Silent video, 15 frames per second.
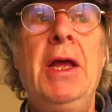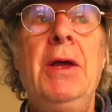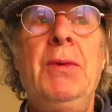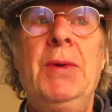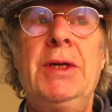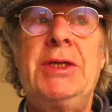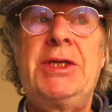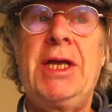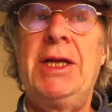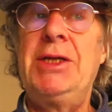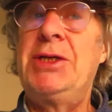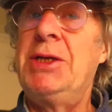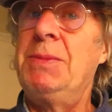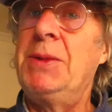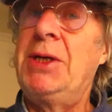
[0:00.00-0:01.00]
We'll send
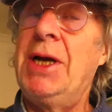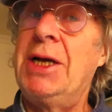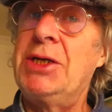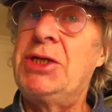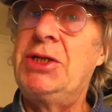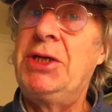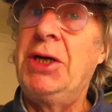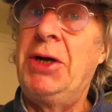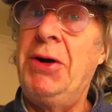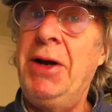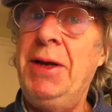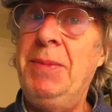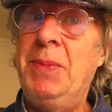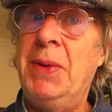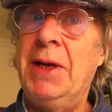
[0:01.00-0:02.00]
some cash to
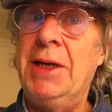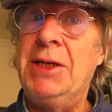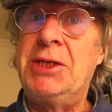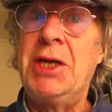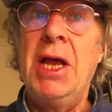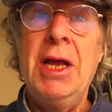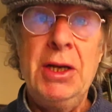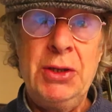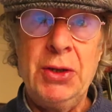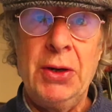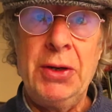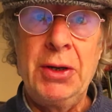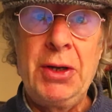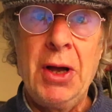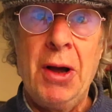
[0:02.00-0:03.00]
Greenpeace,
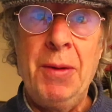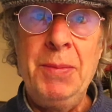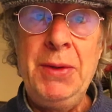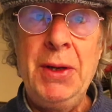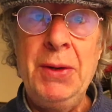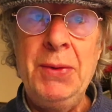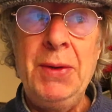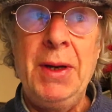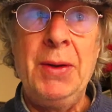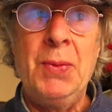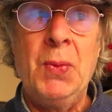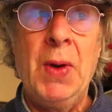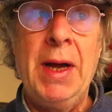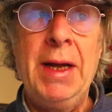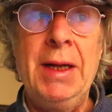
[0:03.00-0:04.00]
join a commune in
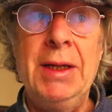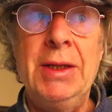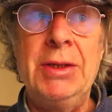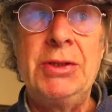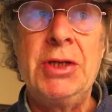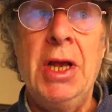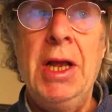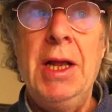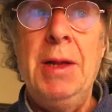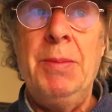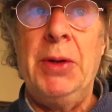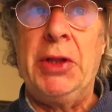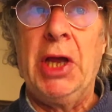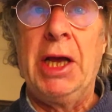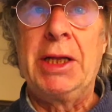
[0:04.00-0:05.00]
Wales.
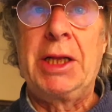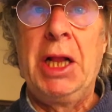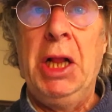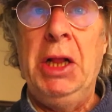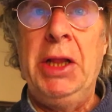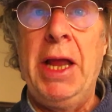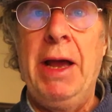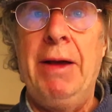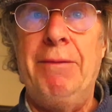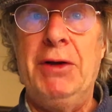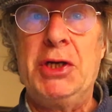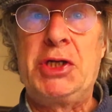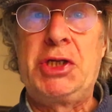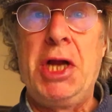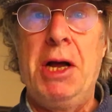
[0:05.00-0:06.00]
But that'll
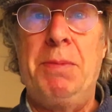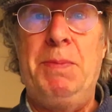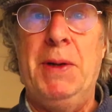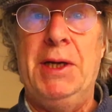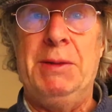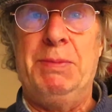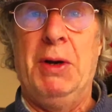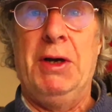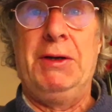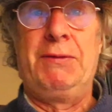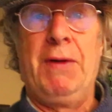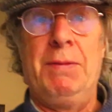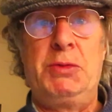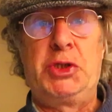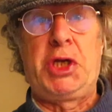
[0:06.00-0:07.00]
never stop us boys
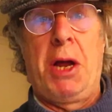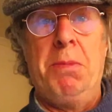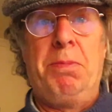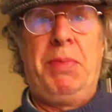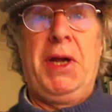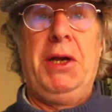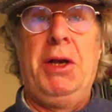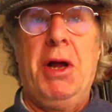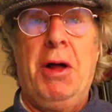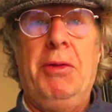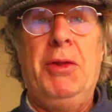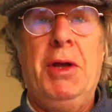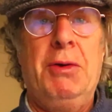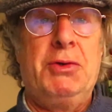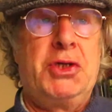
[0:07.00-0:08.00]
from stomping
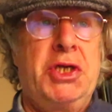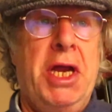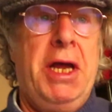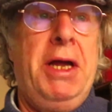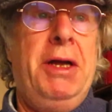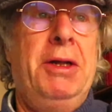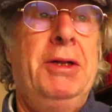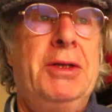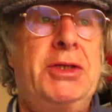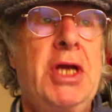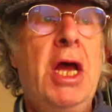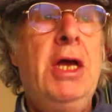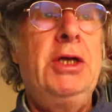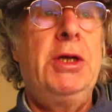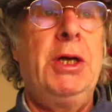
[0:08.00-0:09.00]
on those snails.
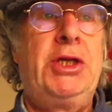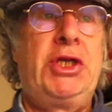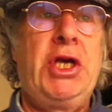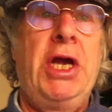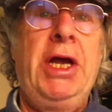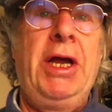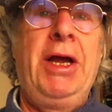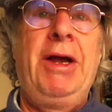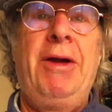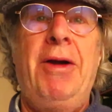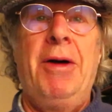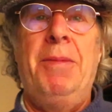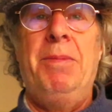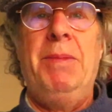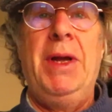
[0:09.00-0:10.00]
So cheer
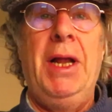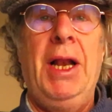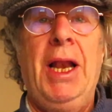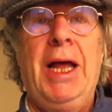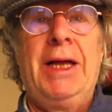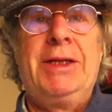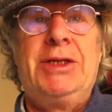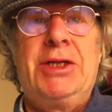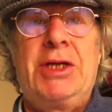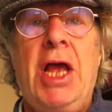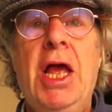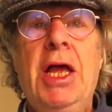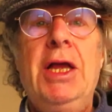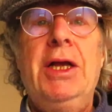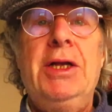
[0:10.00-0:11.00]
up, me lads.
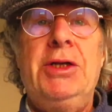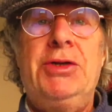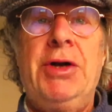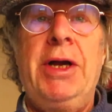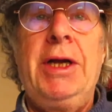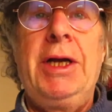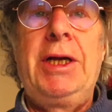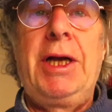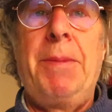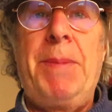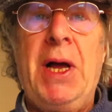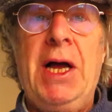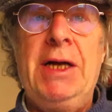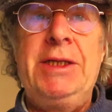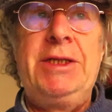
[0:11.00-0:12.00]
Drink a
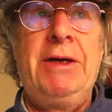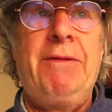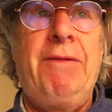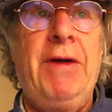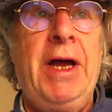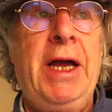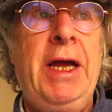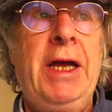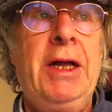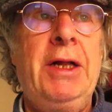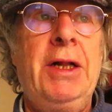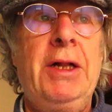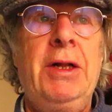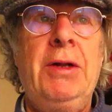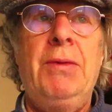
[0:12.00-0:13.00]
pint of
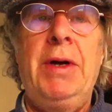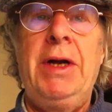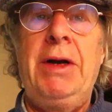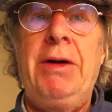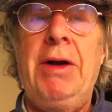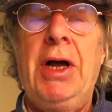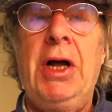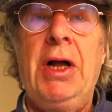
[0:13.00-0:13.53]
ale, we're